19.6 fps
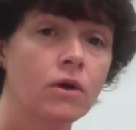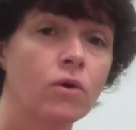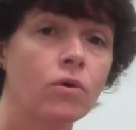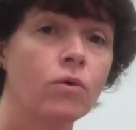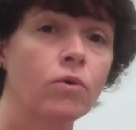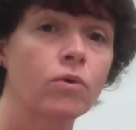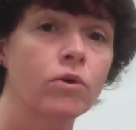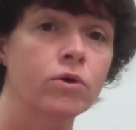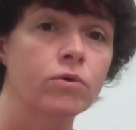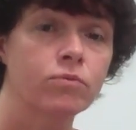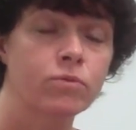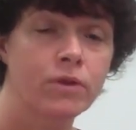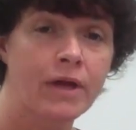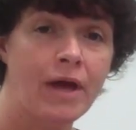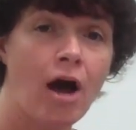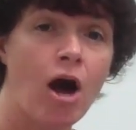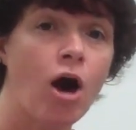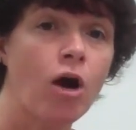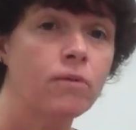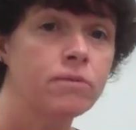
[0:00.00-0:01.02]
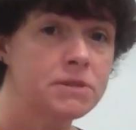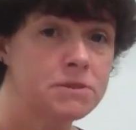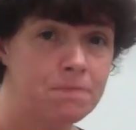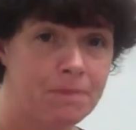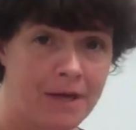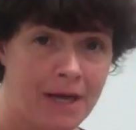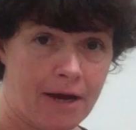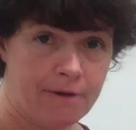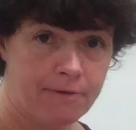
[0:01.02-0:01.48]
or it will always
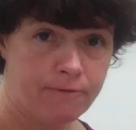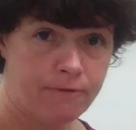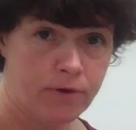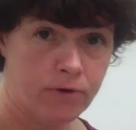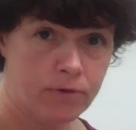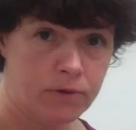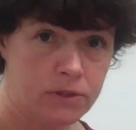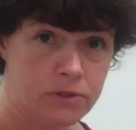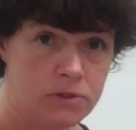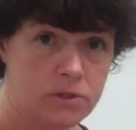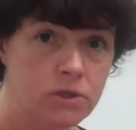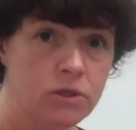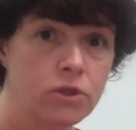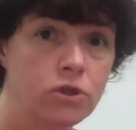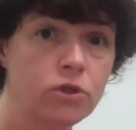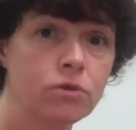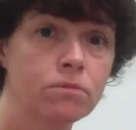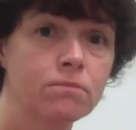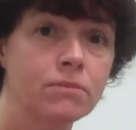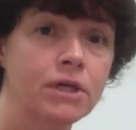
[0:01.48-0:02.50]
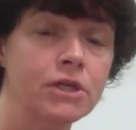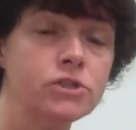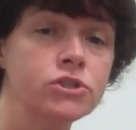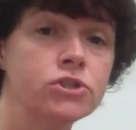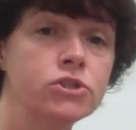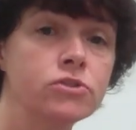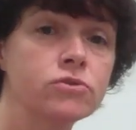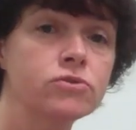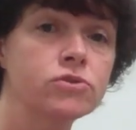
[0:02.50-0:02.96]
be out of focus. You
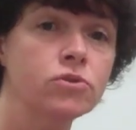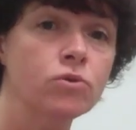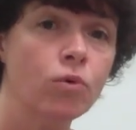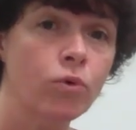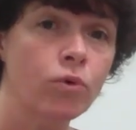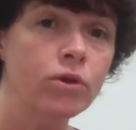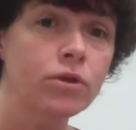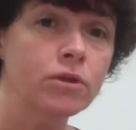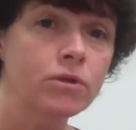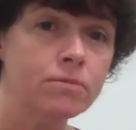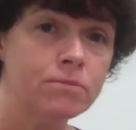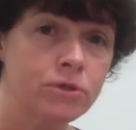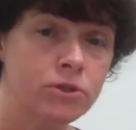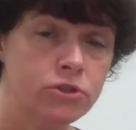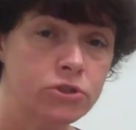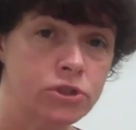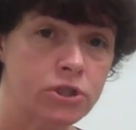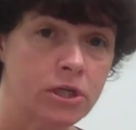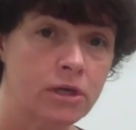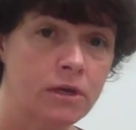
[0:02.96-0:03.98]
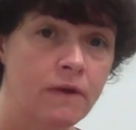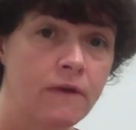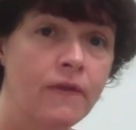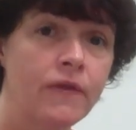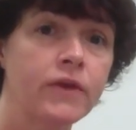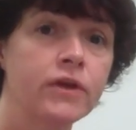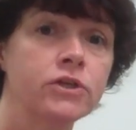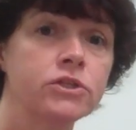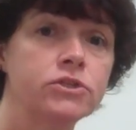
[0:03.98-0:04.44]
must use the oil immersion
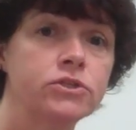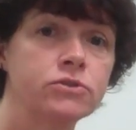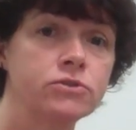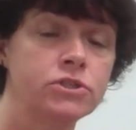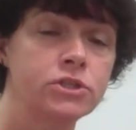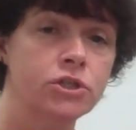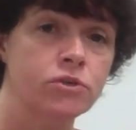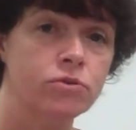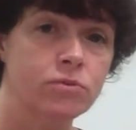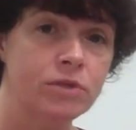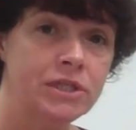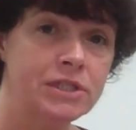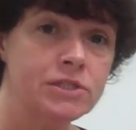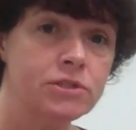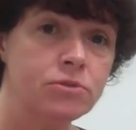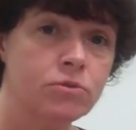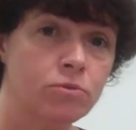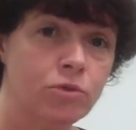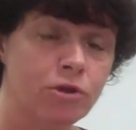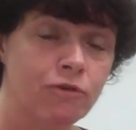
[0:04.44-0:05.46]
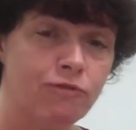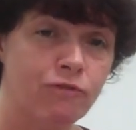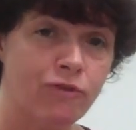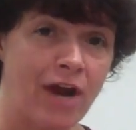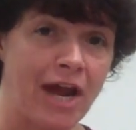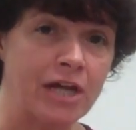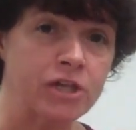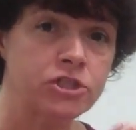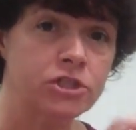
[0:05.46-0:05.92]
to decrease the
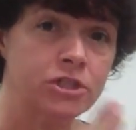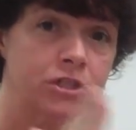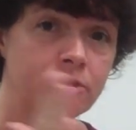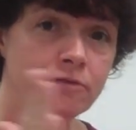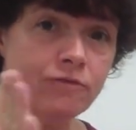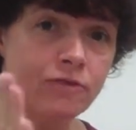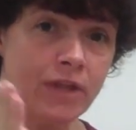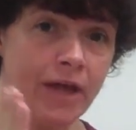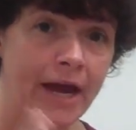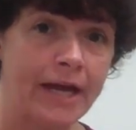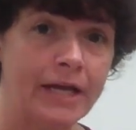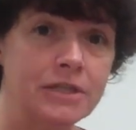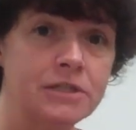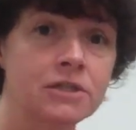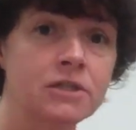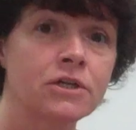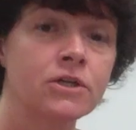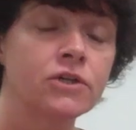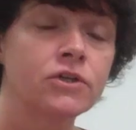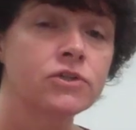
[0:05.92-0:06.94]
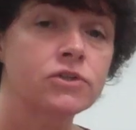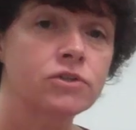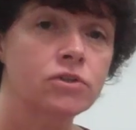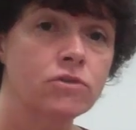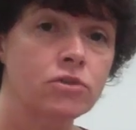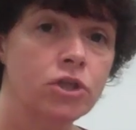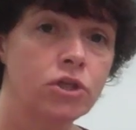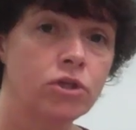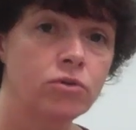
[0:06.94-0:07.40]
refraction of light so
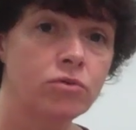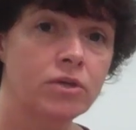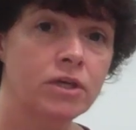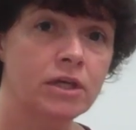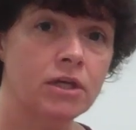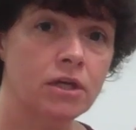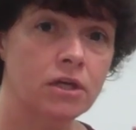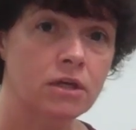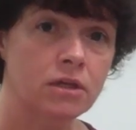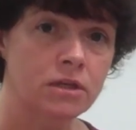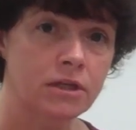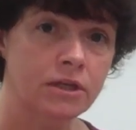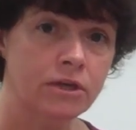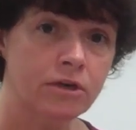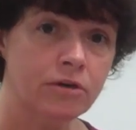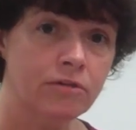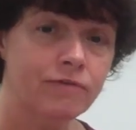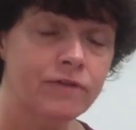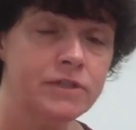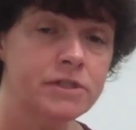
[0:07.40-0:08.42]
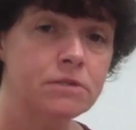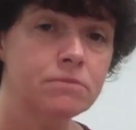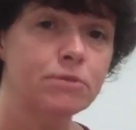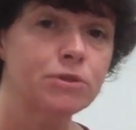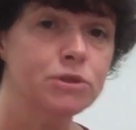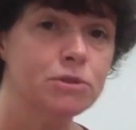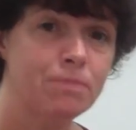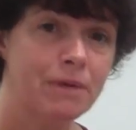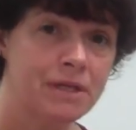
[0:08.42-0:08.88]
that you get a clear, visible
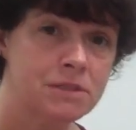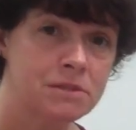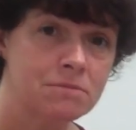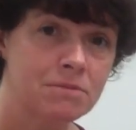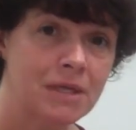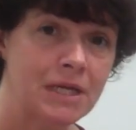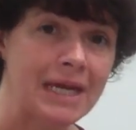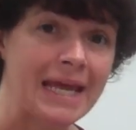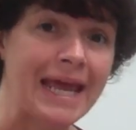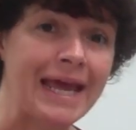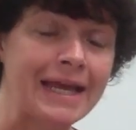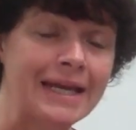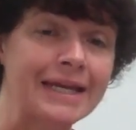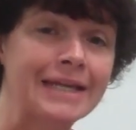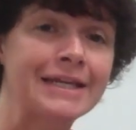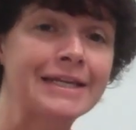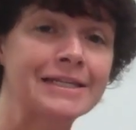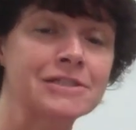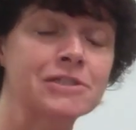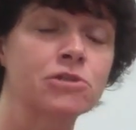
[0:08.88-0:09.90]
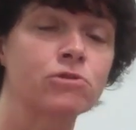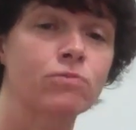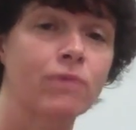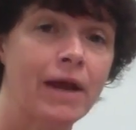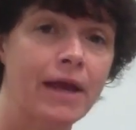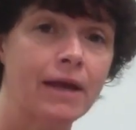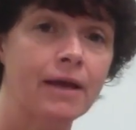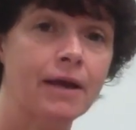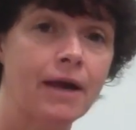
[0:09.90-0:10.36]
specimen and it is the
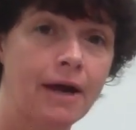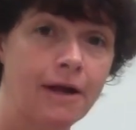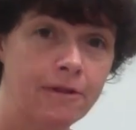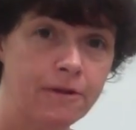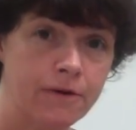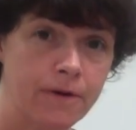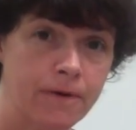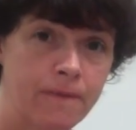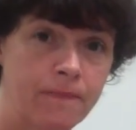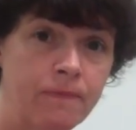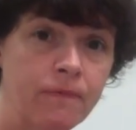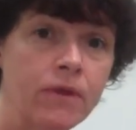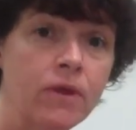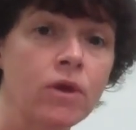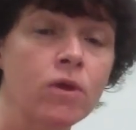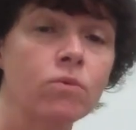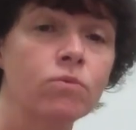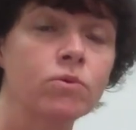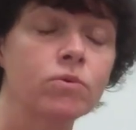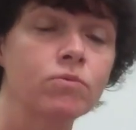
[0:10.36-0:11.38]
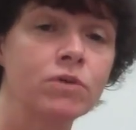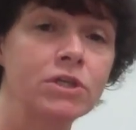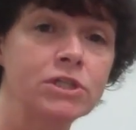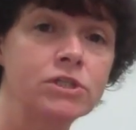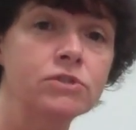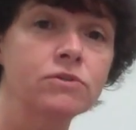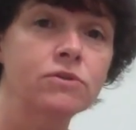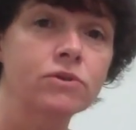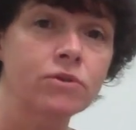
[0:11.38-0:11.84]
right color. When we
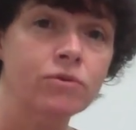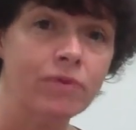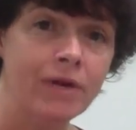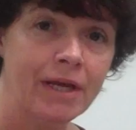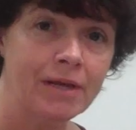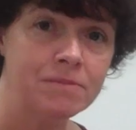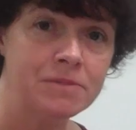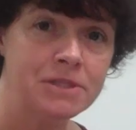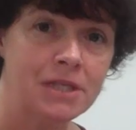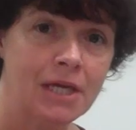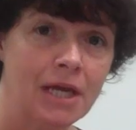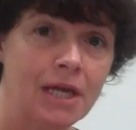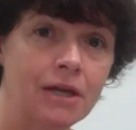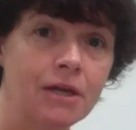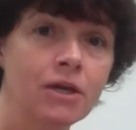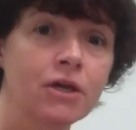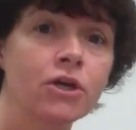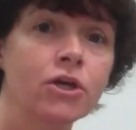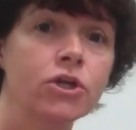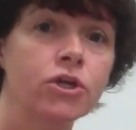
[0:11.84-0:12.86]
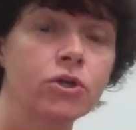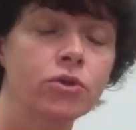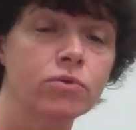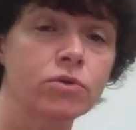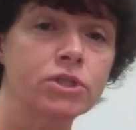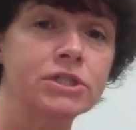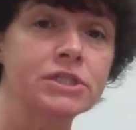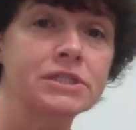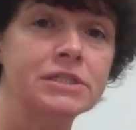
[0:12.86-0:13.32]
do the gram stain, you
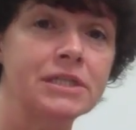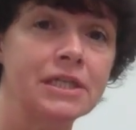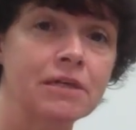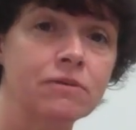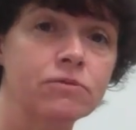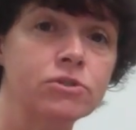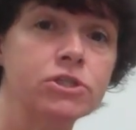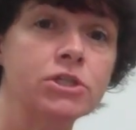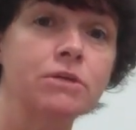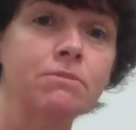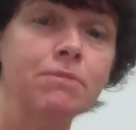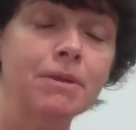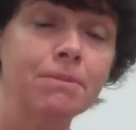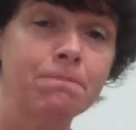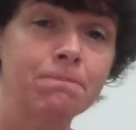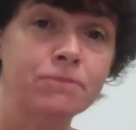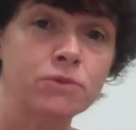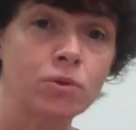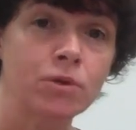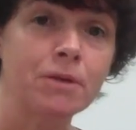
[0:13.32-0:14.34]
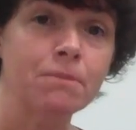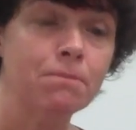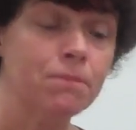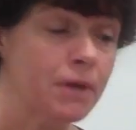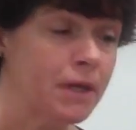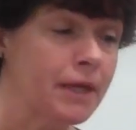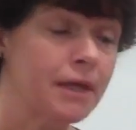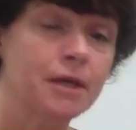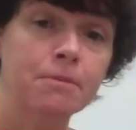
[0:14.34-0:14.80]
are distinguishing between
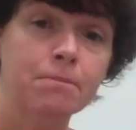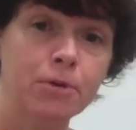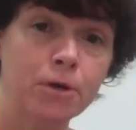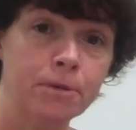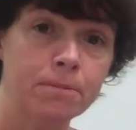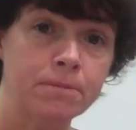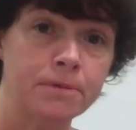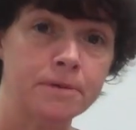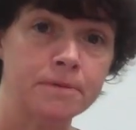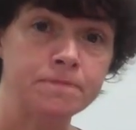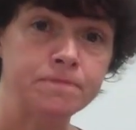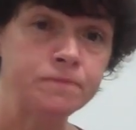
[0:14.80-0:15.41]
pink and purple.